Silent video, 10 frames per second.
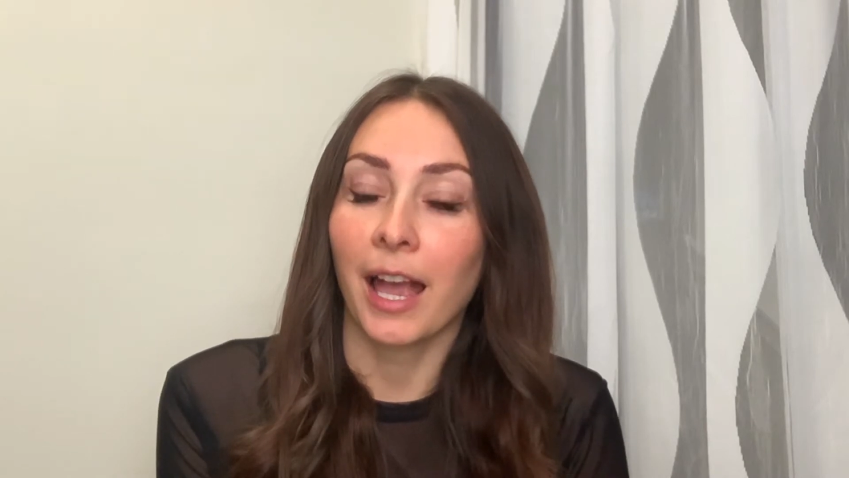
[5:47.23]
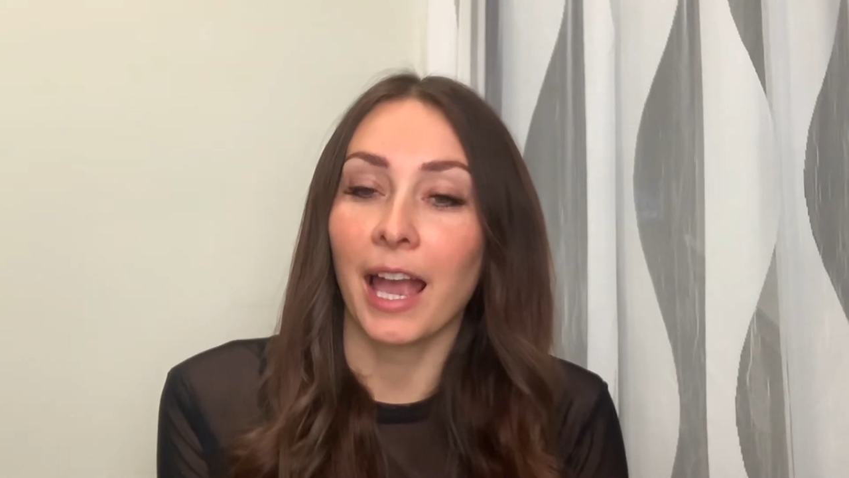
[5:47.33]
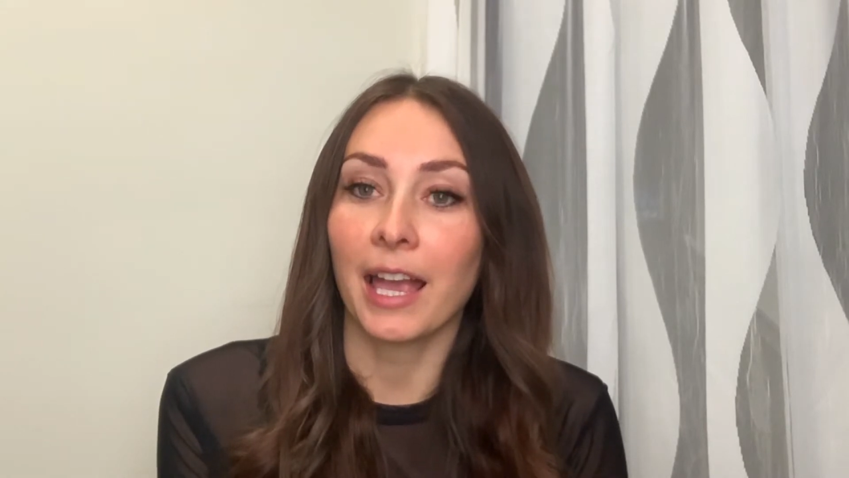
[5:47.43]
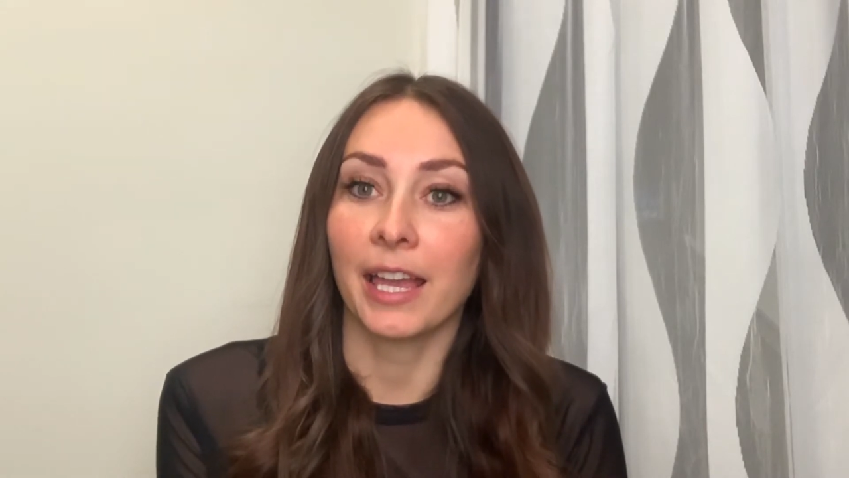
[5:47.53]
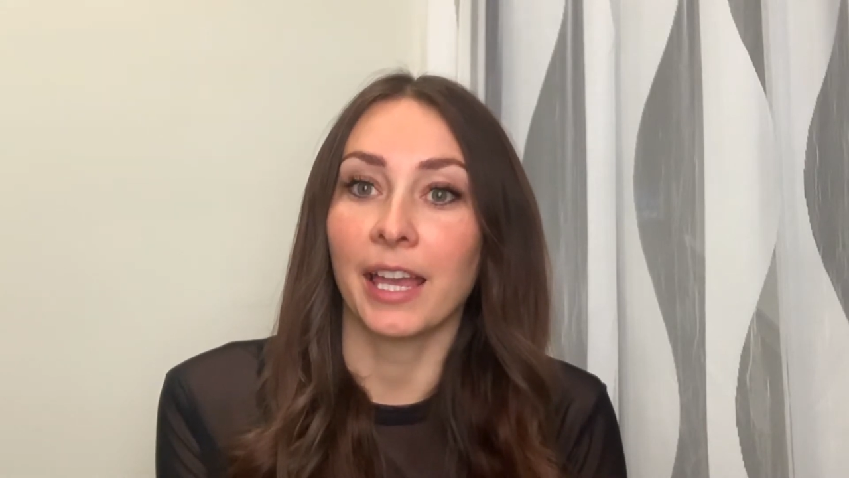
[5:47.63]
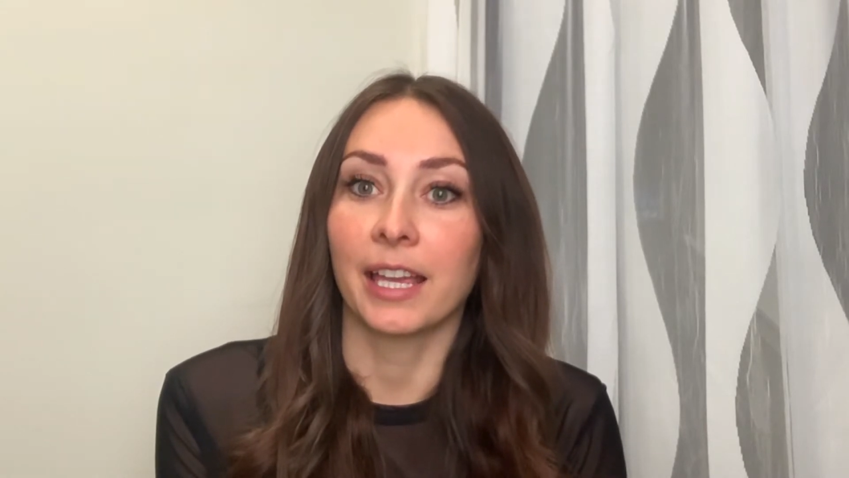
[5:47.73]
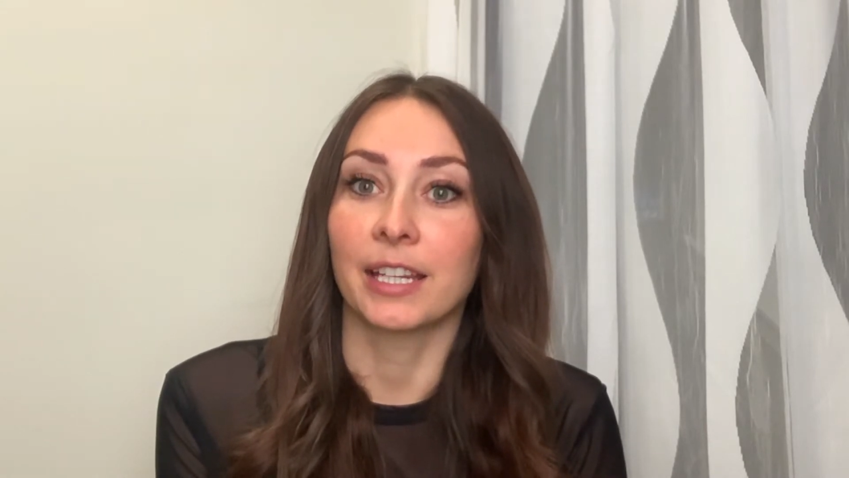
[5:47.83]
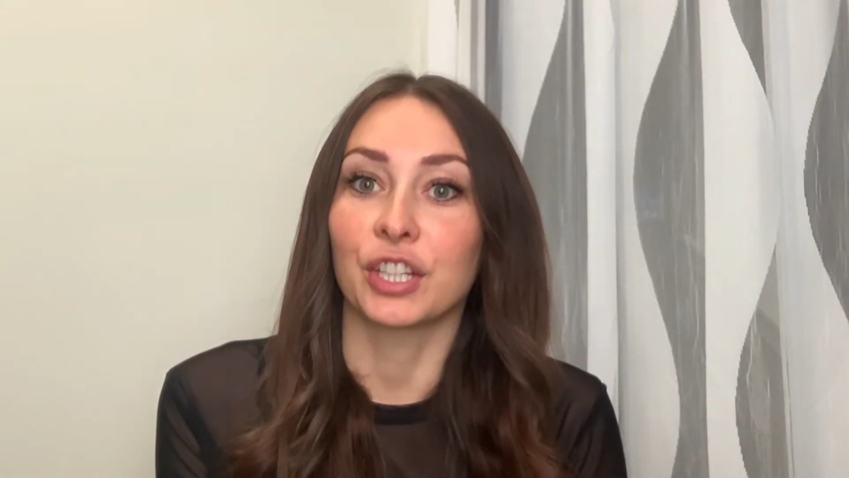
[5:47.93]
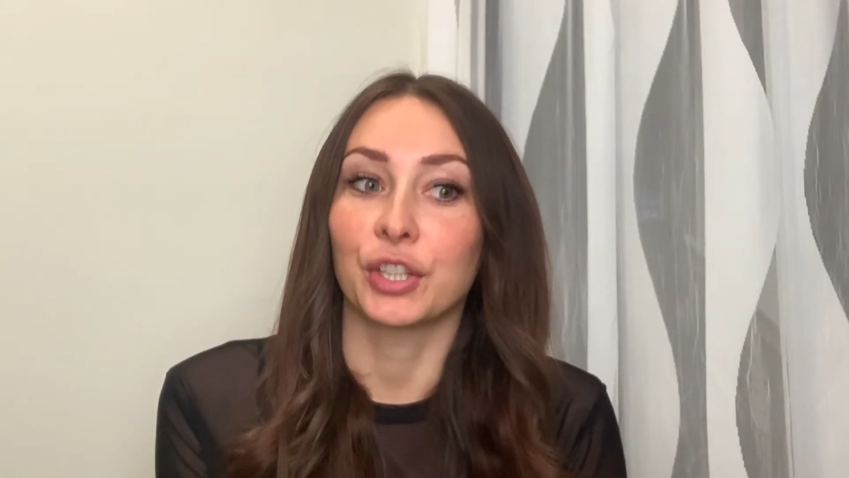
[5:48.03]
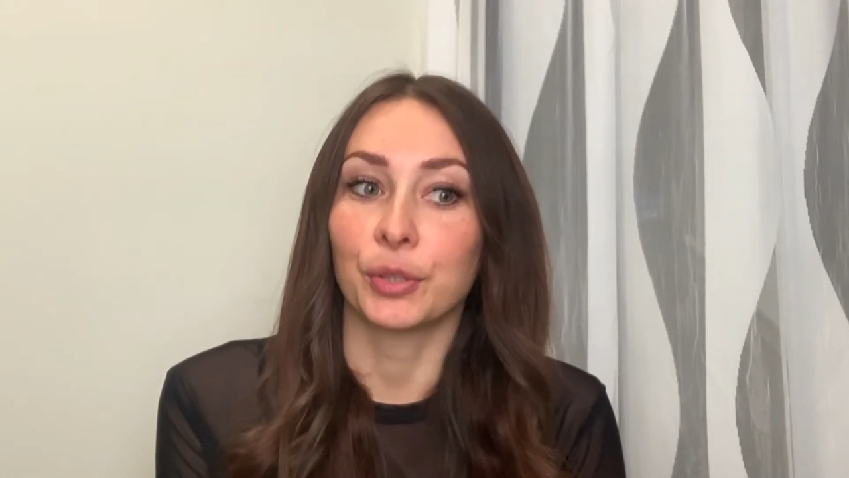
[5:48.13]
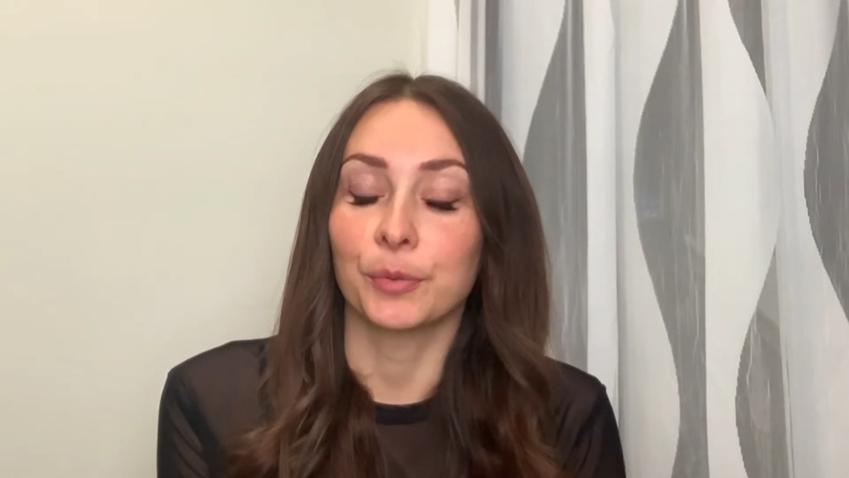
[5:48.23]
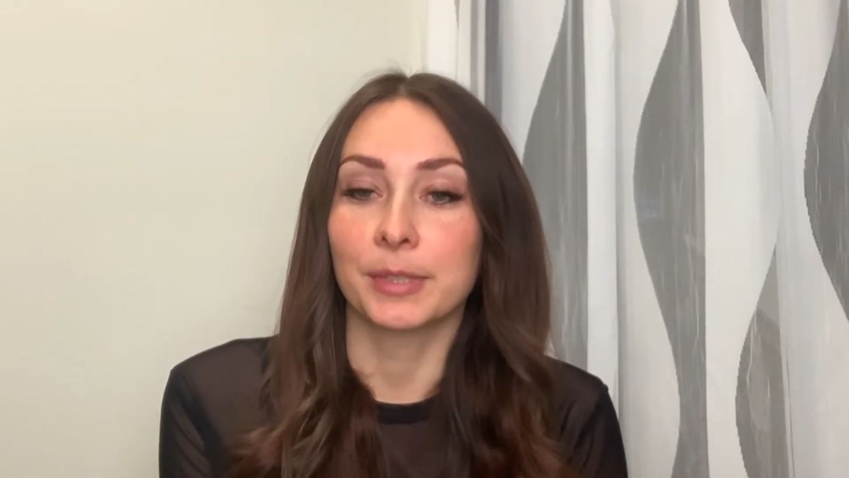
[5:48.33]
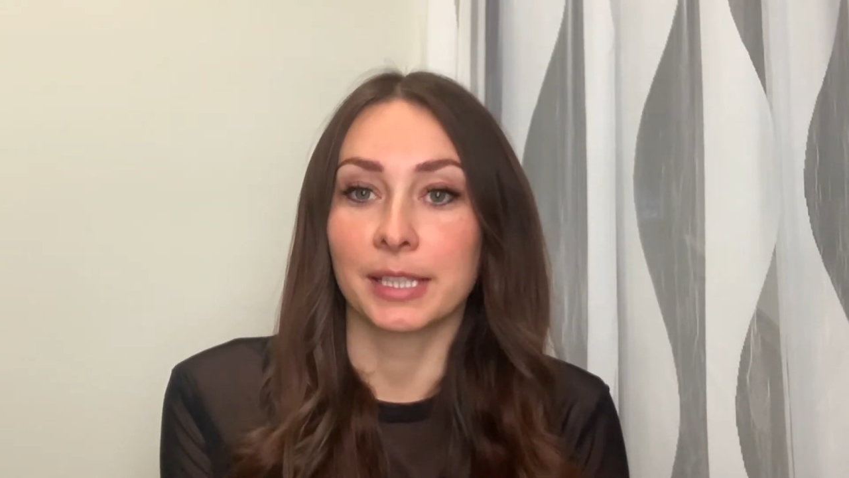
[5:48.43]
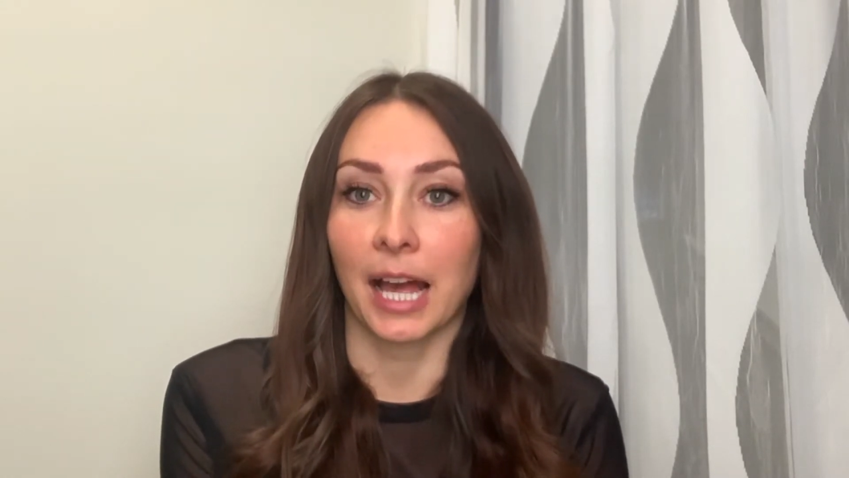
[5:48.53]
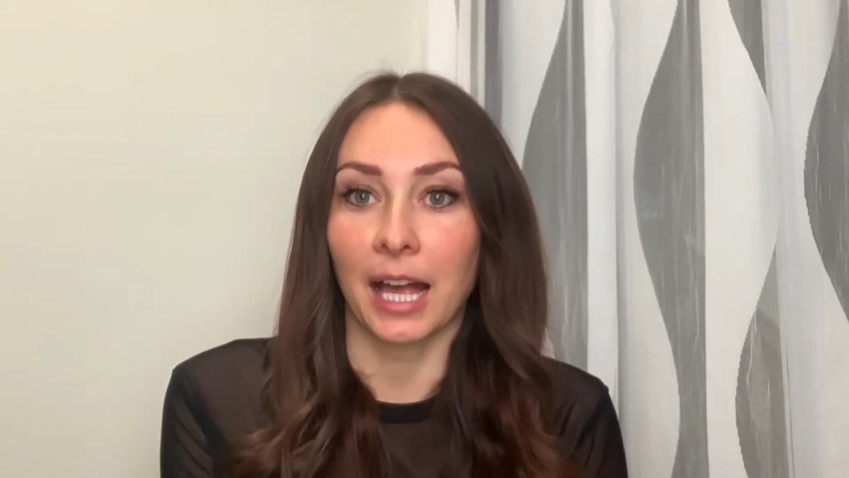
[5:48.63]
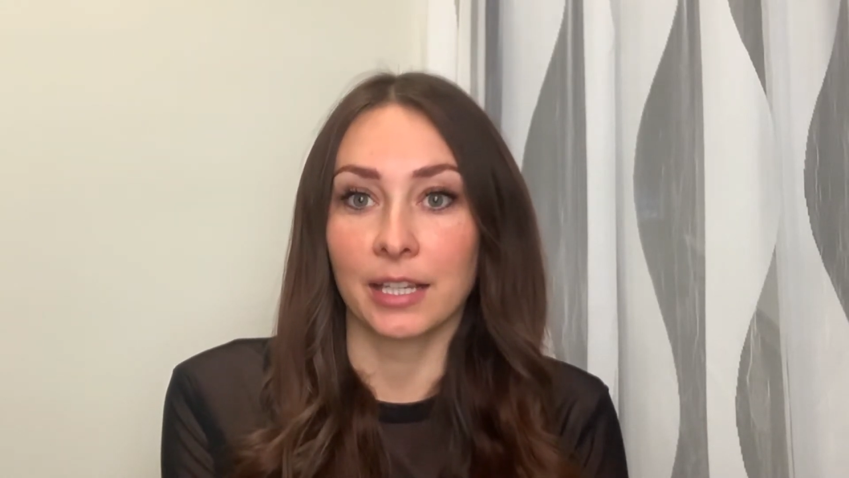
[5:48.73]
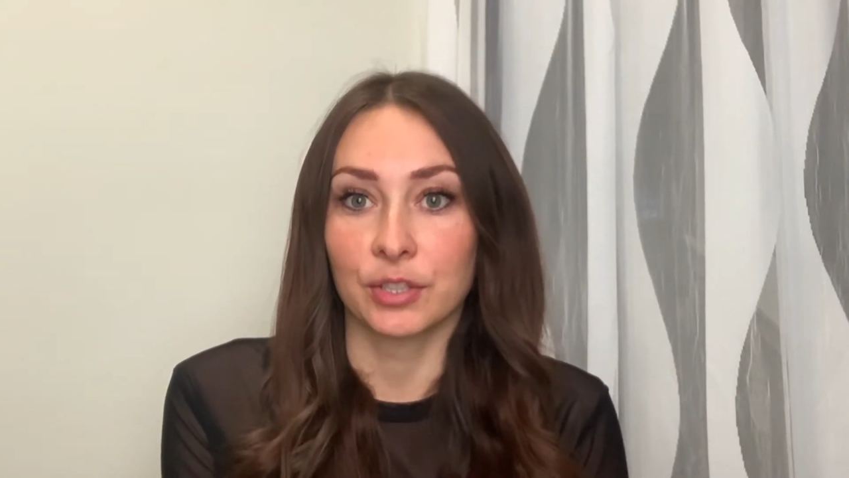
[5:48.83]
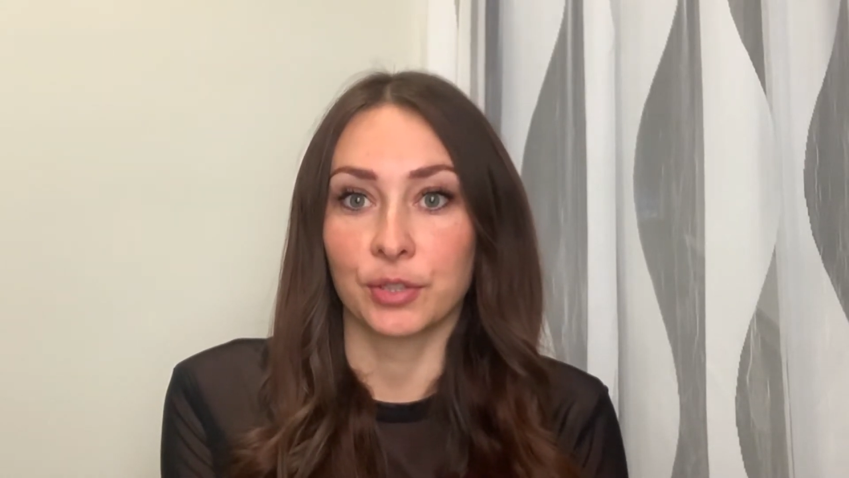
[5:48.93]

and use that